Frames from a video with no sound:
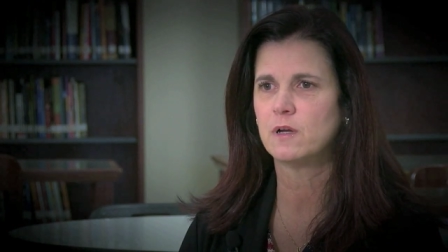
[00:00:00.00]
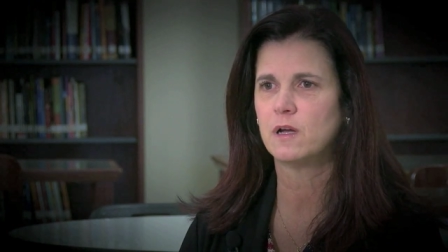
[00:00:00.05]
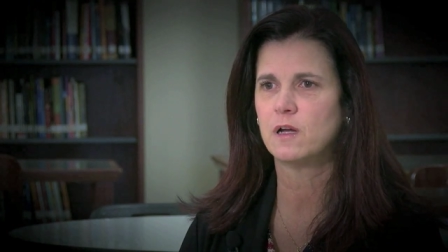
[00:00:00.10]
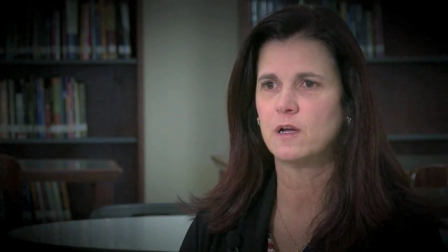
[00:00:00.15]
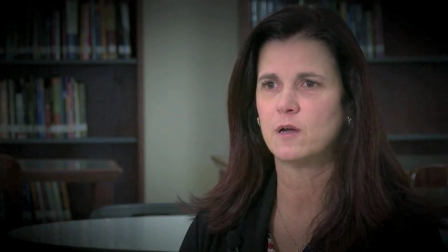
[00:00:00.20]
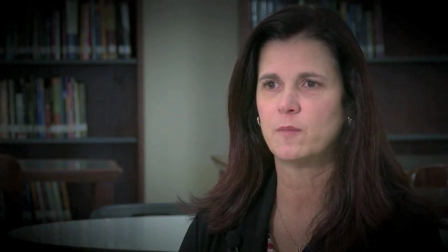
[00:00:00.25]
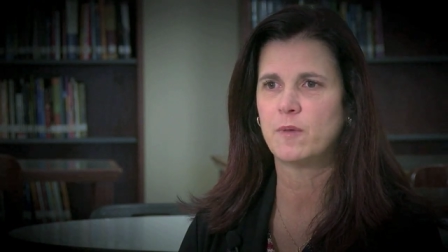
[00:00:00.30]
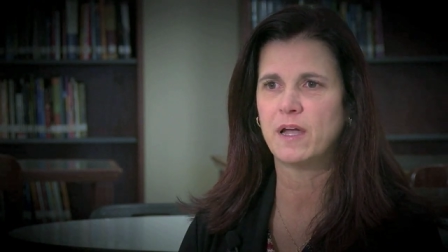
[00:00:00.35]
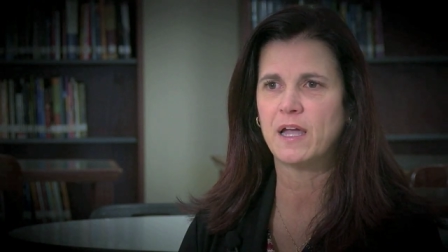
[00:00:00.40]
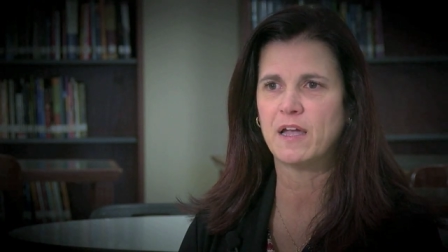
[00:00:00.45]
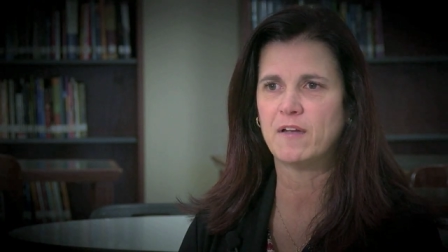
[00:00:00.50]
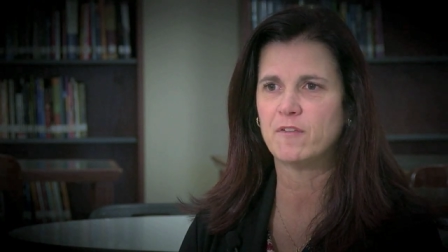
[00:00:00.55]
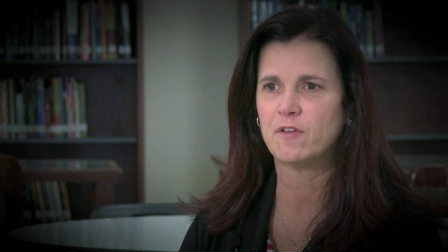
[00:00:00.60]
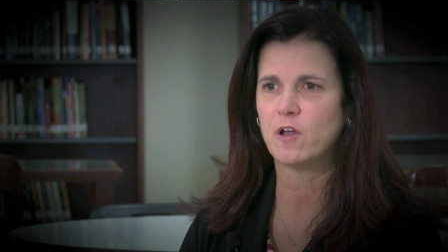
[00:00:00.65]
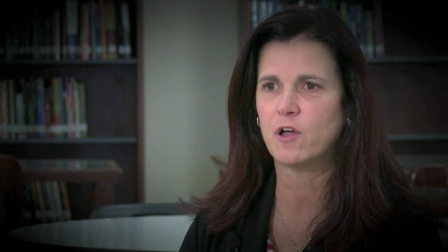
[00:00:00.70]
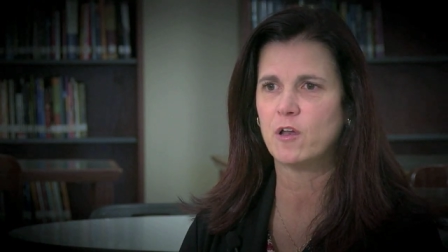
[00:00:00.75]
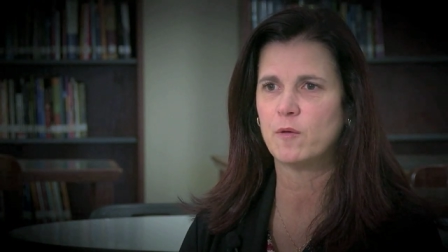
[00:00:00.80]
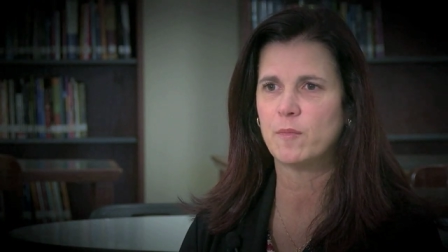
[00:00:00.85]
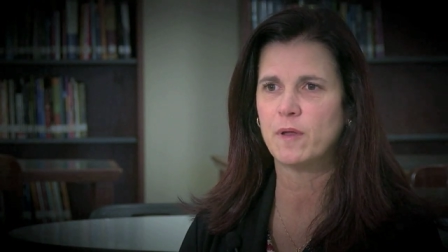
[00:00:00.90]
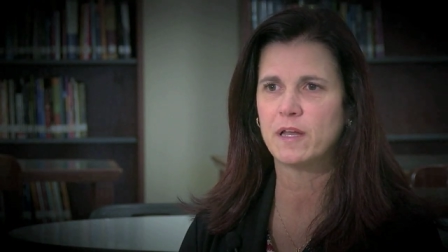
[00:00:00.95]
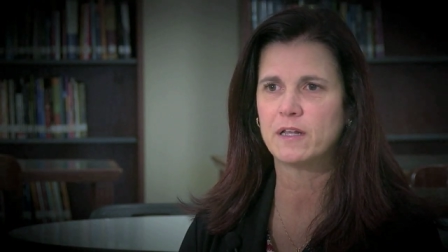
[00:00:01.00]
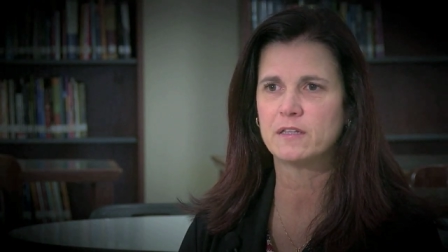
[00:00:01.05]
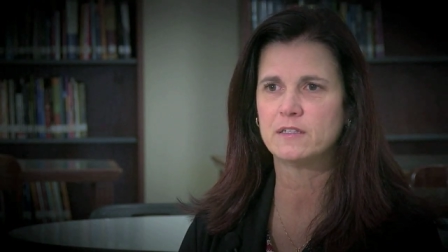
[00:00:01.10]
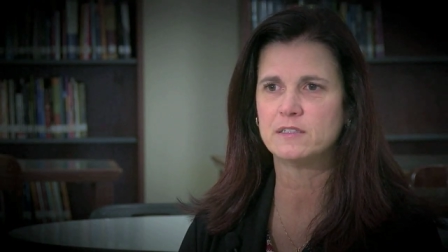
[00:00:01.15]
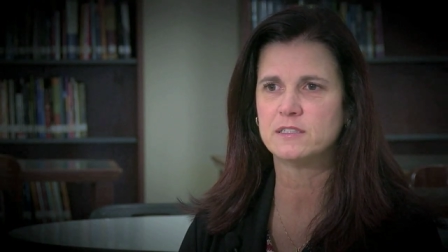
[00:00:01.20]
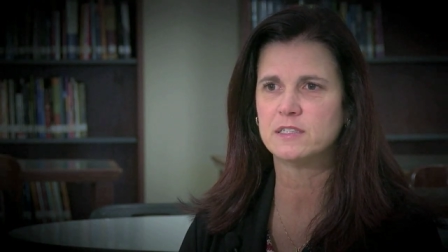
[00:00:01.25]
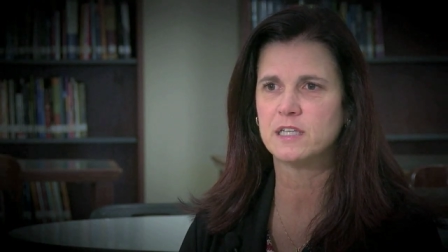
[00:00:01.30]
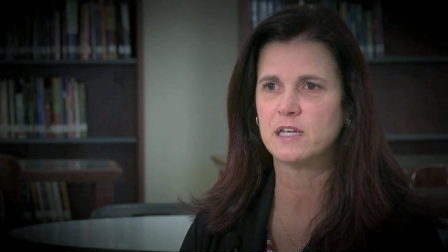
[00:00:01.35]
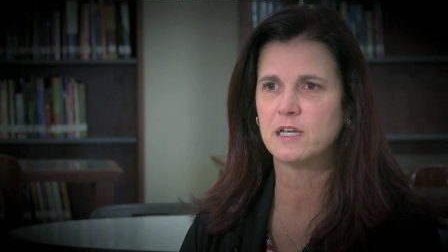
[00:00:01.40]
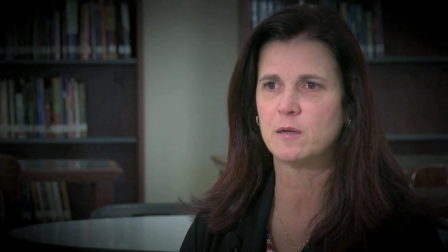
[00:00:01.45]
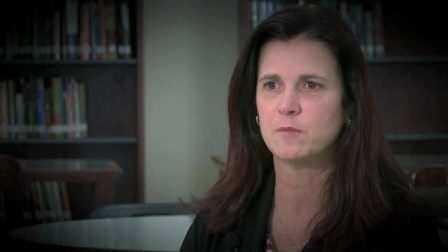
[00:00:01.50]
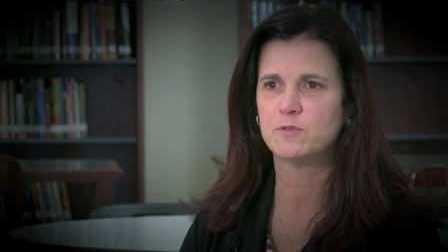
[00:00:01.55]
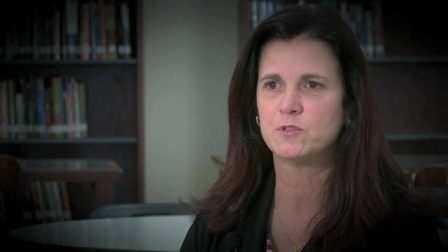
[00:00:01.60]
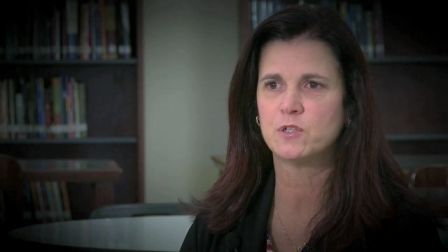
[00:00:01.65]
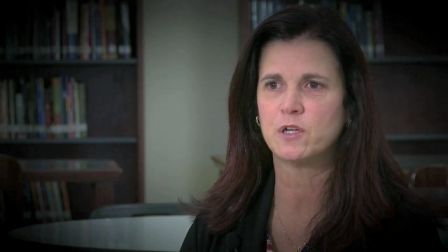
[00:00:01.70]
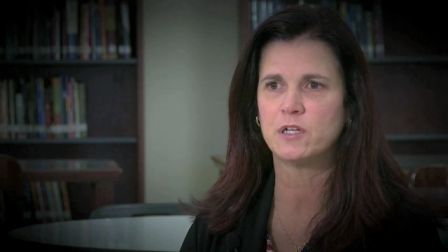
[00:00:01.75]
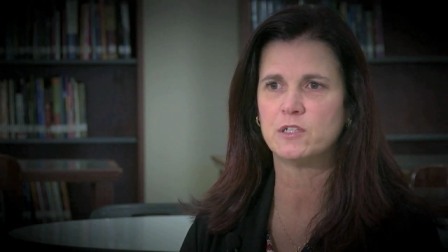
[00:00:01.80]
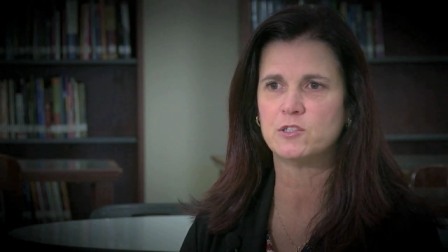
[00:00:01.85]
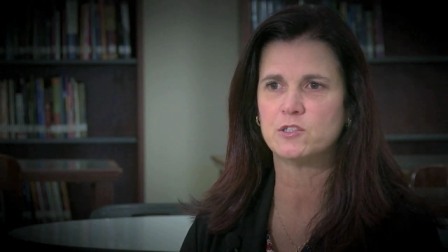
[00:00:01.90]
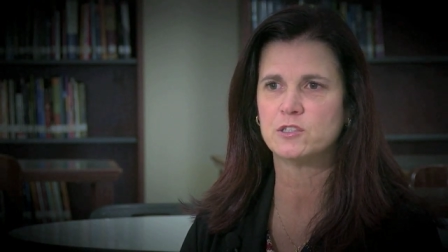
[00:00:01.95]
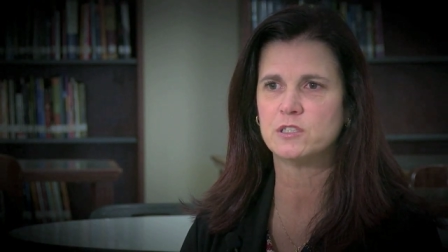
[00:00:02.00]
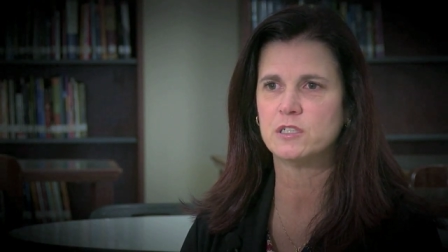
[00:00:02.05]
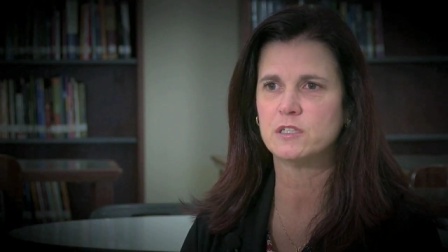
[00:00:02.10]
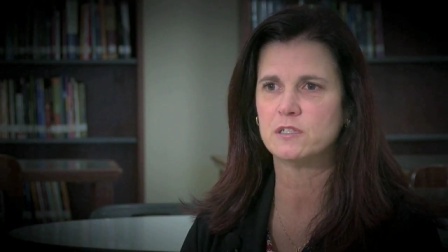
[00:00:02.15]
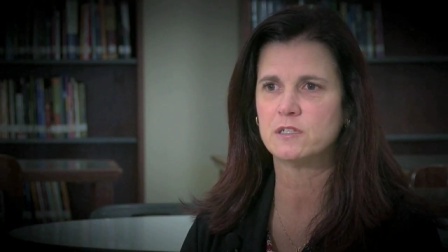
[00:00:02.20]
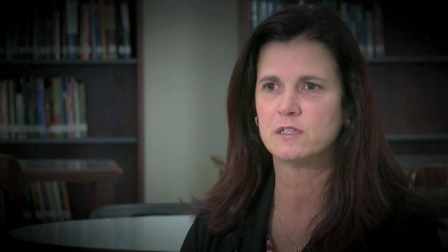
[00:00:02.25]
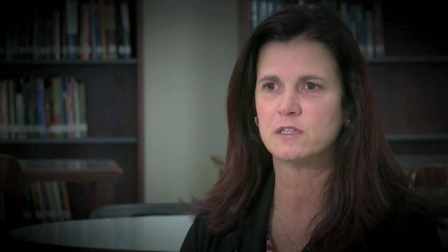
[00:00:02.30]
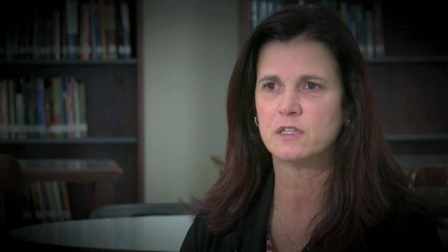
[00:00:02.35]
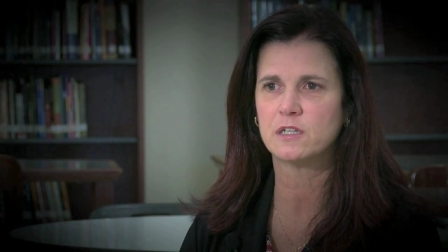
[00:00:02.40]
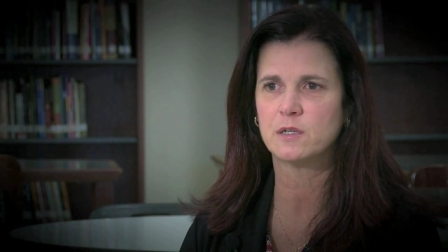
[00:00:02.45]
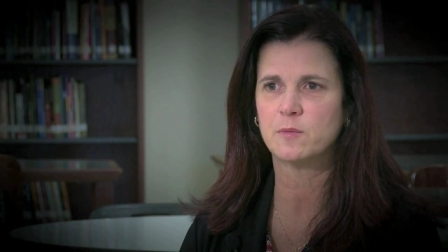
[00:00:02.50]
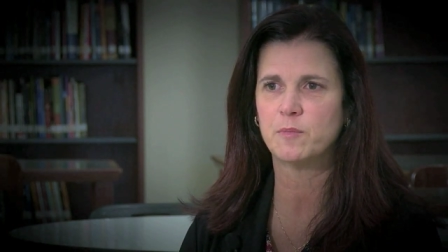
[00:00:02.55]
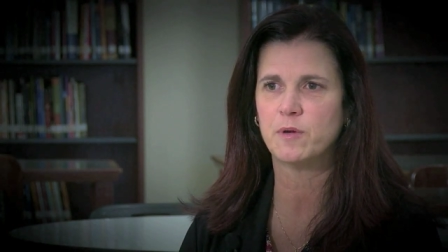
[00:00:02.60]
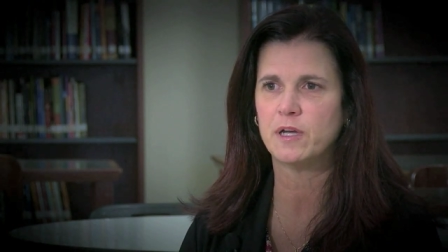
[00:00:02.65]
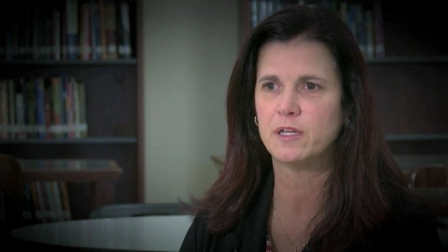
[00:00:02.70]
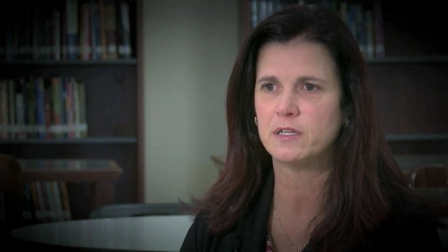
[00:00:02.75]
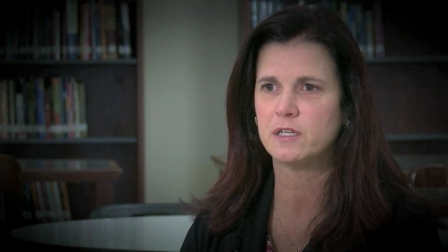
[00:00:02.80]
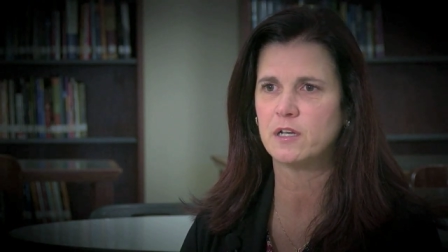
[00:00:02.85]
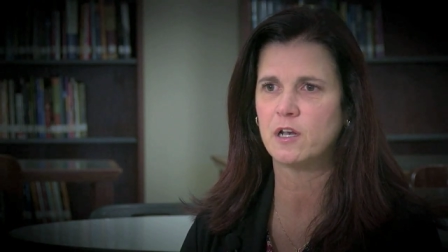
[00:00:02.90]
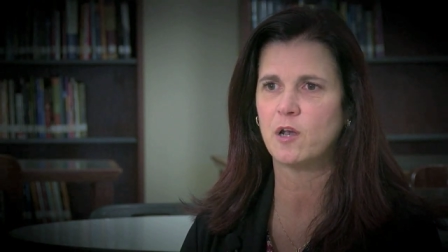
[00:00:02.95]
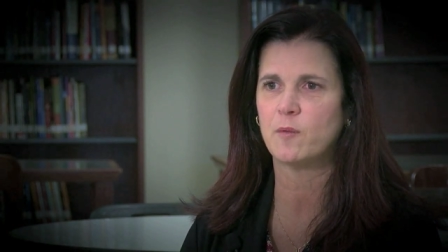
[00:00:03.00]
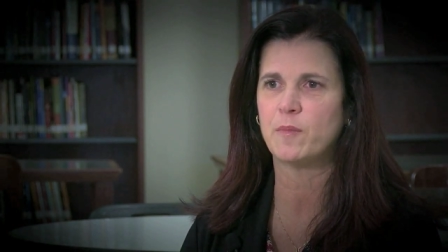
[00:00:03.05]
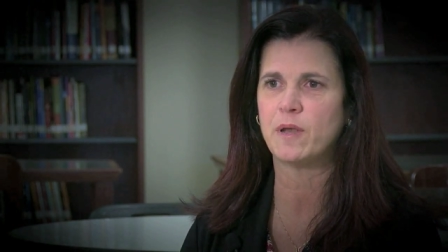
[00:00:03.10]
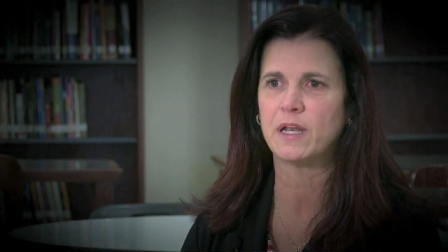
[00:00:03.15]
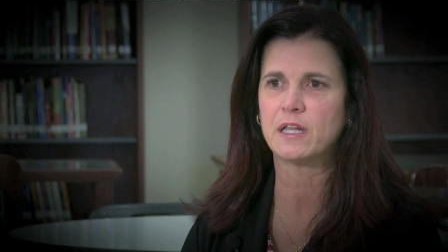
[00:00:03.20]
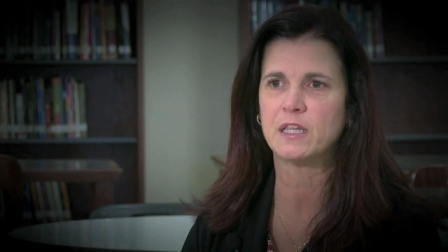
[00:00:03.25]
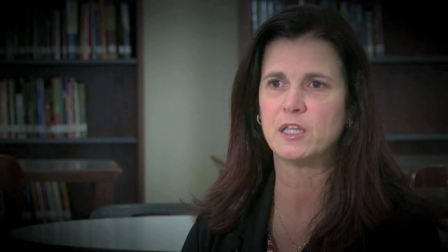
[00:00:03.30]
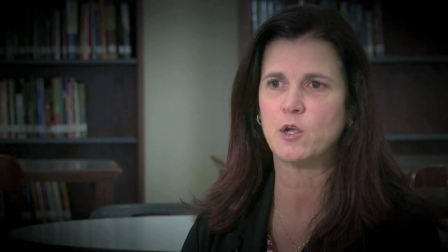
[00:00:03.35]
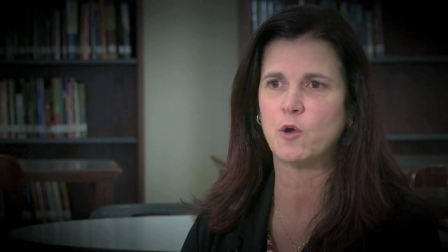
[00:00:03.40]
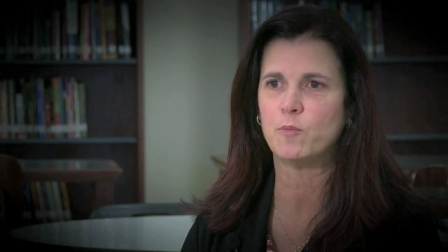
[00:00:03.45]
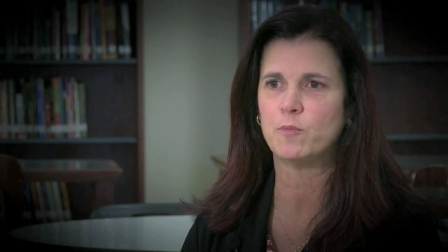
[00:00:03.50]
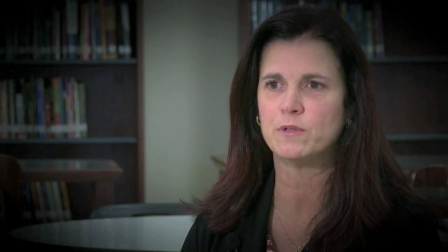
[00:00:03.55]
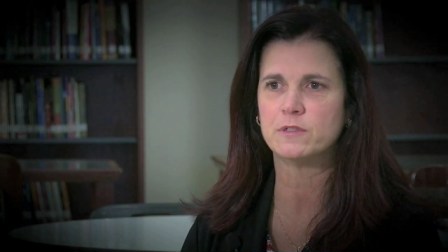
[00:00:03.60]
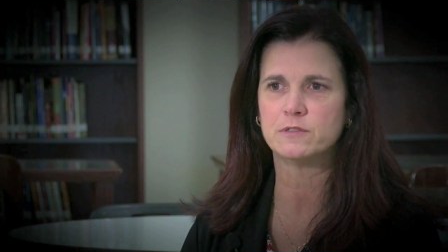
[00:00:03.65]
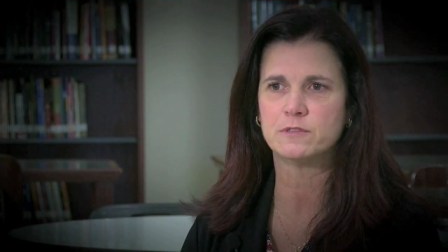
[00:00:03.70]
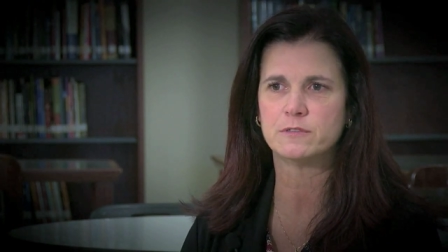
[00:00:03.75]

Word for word: Um, I have it automatically set up so I just hit, click a button, and it automatically opens.